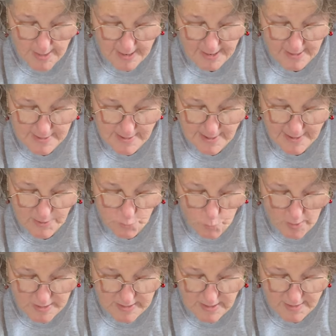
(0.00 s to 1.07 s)
It says,
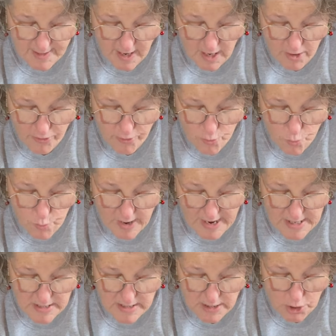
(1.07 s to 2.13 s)
what did the other
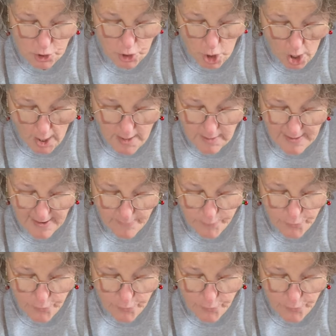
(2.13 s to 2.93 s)
reindeer not let